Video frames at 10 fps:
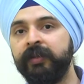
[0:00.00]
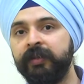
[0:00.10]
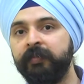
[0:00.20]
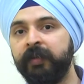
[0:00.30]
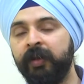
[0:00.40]

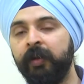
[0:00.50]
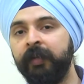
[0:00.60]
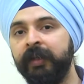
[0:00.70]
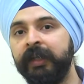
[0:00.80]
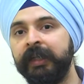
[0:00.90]
Is
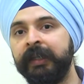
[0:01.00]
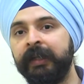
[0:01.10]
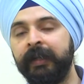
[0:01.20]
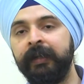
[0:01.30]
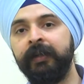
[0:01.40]
predominantly the
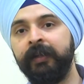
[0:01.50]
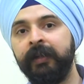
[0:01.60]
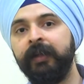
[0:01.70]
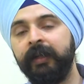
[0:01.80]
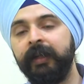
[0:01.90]
real
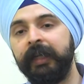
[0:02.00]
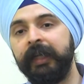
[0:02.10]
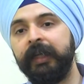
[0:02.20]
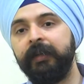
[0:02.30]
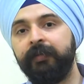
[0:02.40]

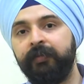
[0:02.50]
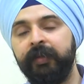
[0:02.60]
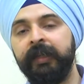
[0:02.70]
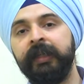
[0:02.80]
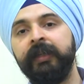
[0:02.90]

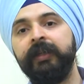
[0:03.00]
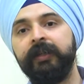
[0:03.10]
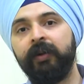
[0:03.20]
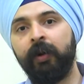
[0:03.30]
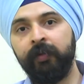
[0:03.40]
feeling
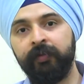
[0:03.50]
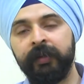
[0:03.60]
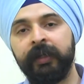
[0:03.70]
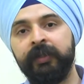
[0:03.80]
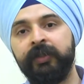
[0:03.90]
of a
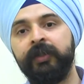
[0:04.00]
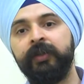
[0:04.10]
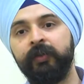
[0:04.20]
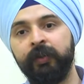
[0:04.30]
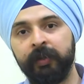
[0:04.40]
culture
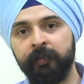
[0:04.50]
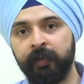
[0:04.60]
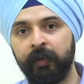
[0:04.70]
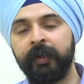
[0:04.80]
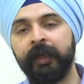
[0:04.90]
to an
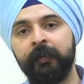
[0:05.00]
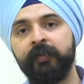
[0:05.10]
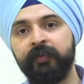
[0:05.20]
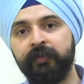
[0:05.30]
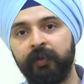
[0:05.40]
employee
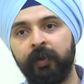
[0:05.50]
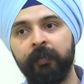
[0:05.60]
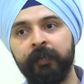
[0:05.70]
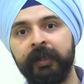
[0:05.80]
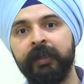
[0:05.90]
comes
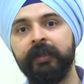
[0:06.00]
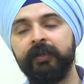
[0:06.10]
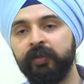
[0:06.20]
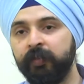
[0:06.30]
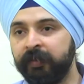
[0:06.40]
from the
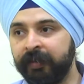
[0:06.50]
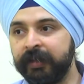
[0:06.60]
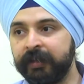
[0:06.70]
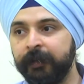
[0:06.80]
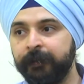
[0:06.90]

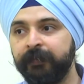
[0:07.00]
supervisor.